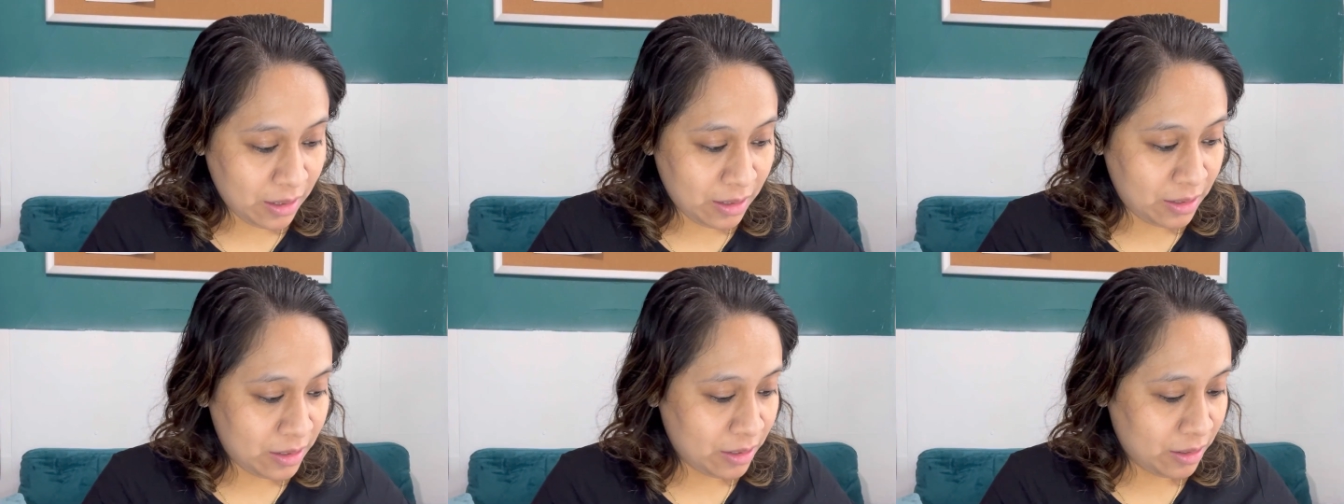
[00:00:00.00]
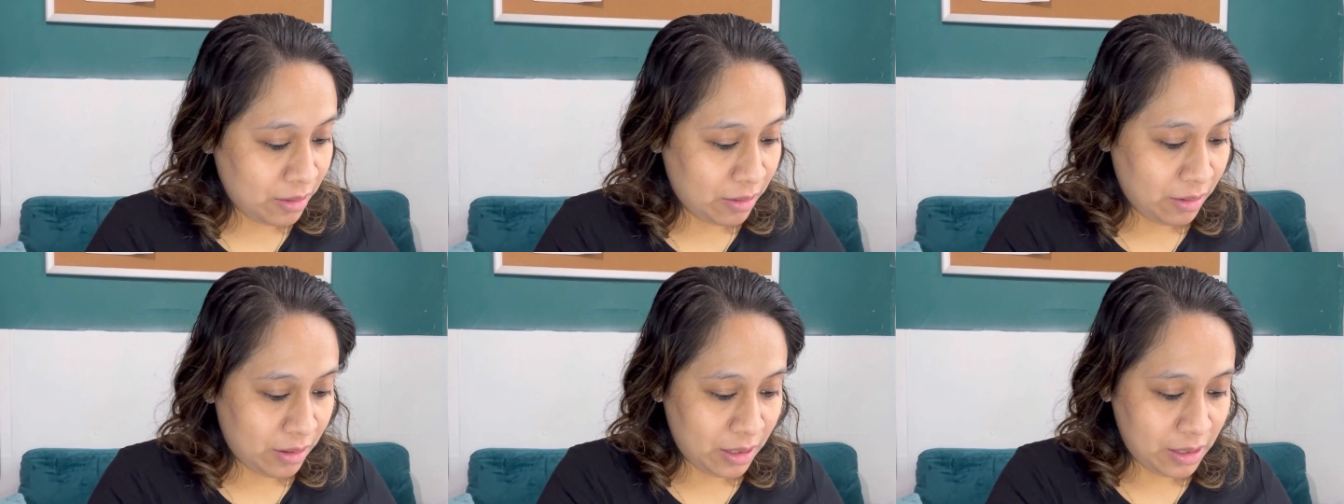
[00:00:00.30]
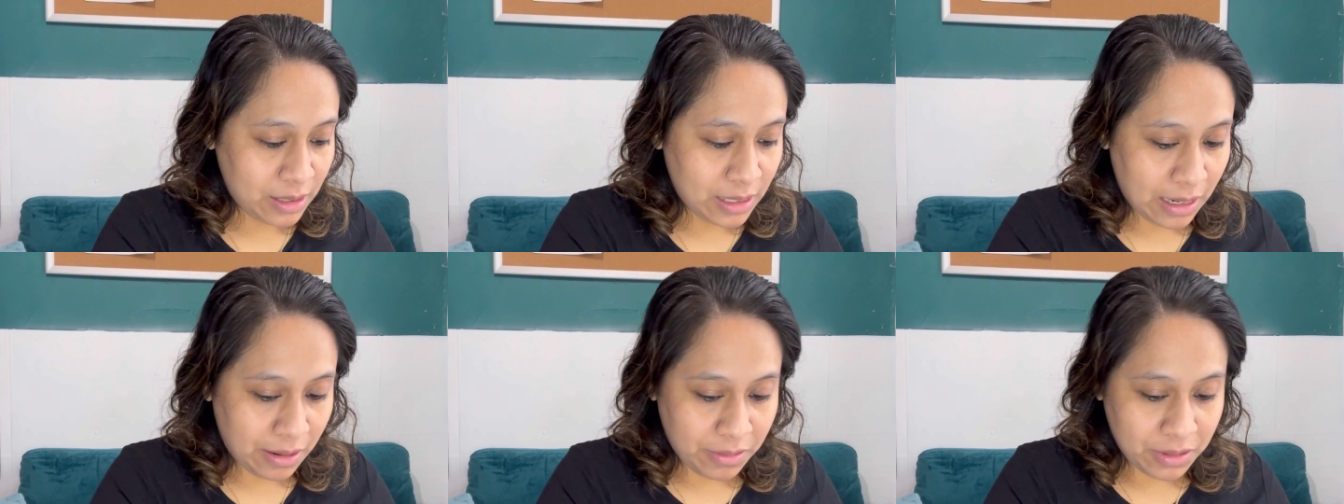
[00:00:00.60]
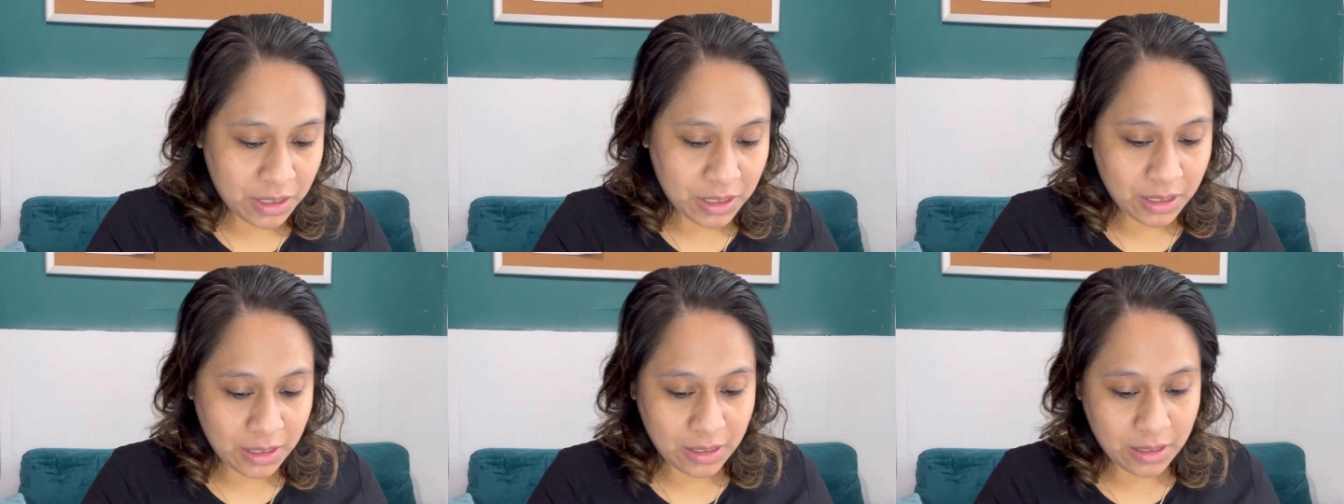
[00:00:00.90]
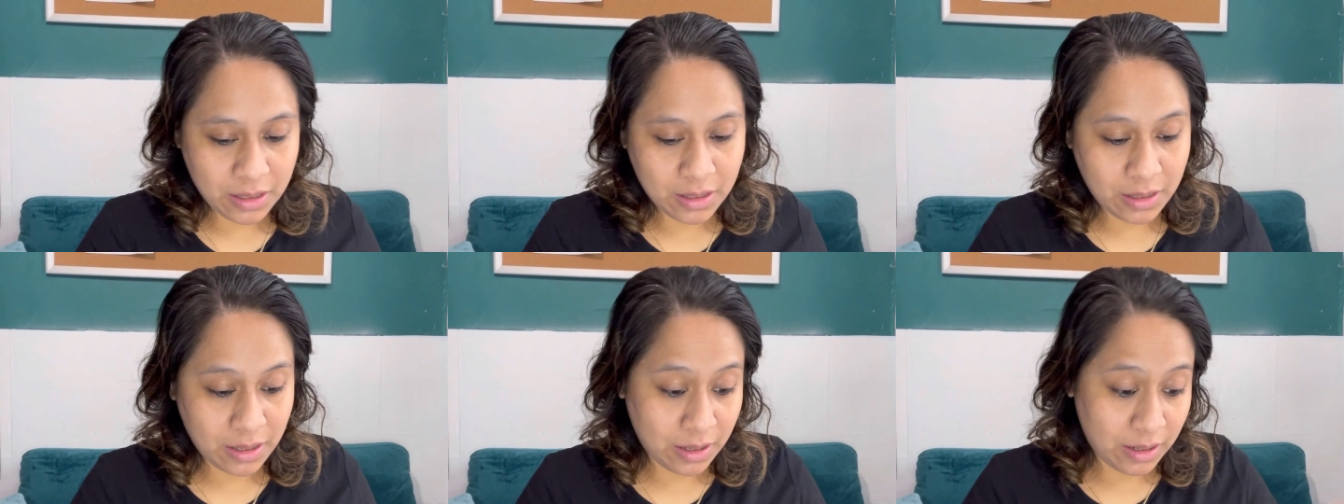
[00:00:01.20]
Dude, these
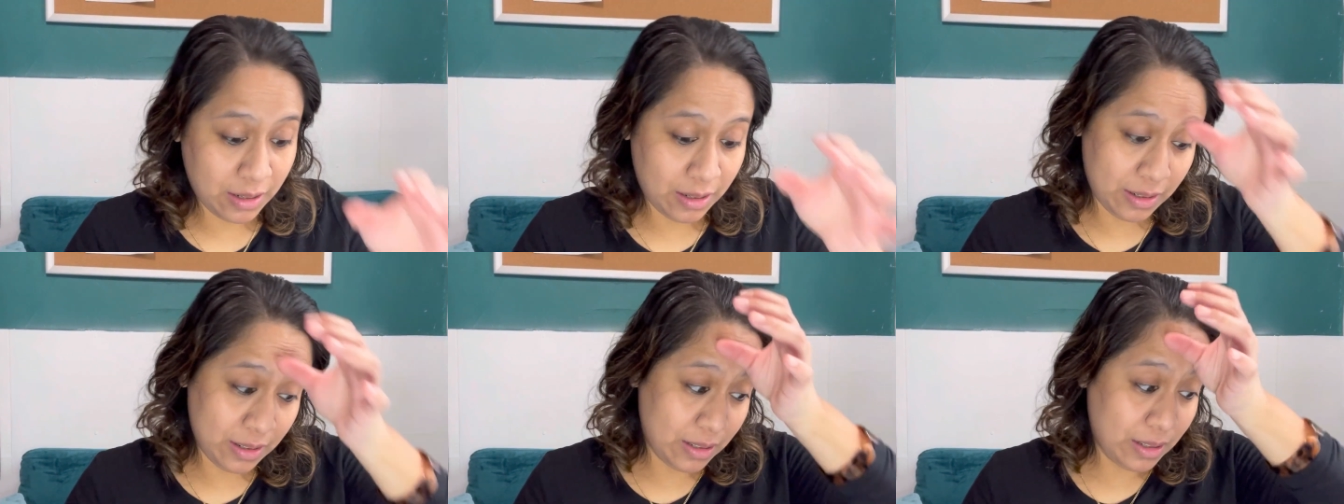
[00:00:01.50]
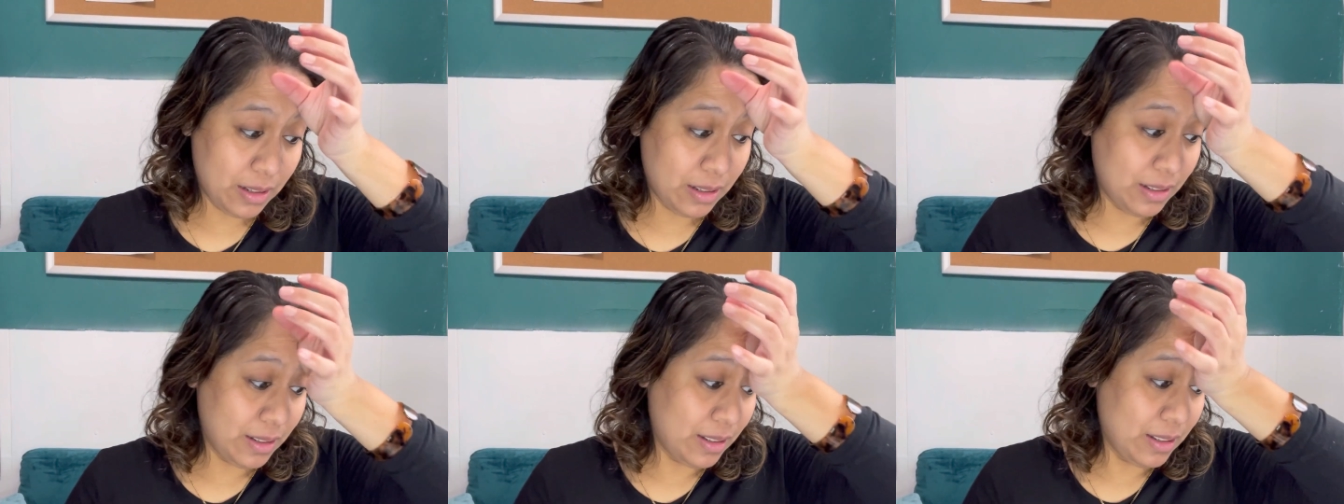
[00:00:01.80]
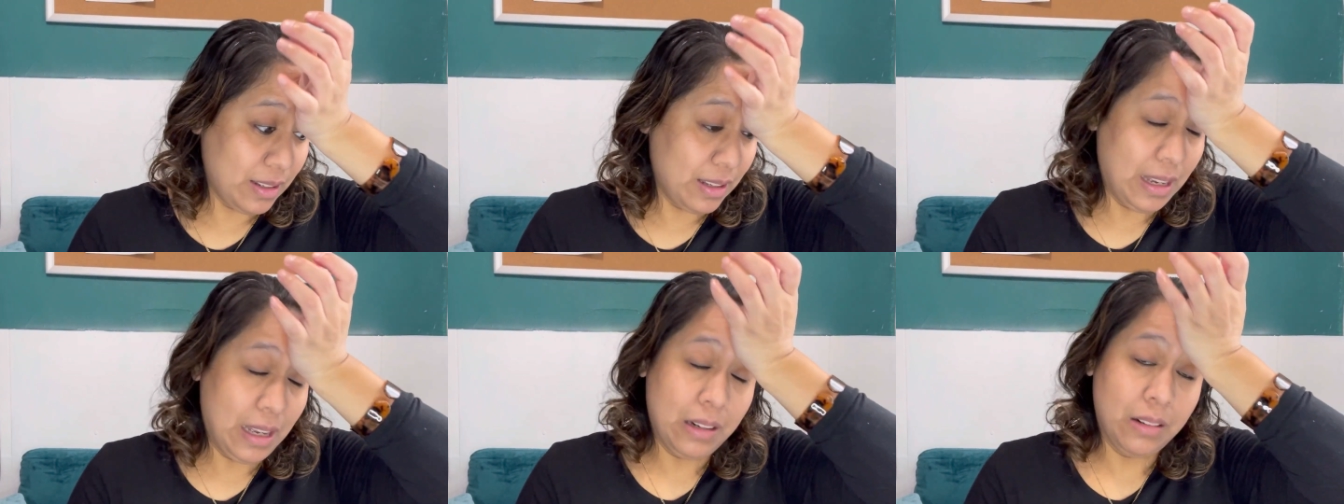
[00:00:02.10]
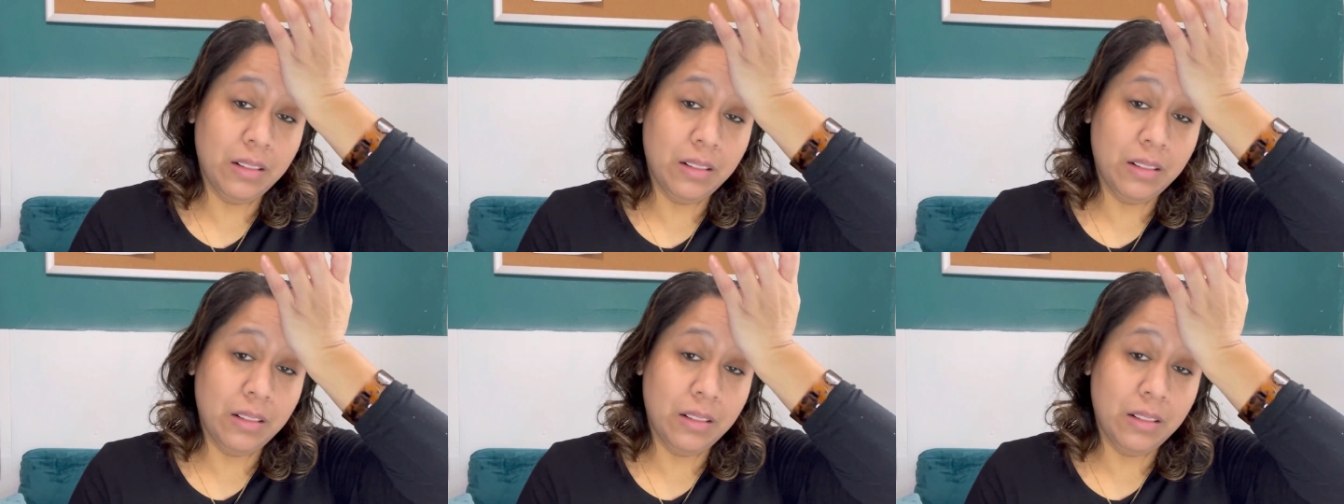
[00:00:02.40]
sandwiches, I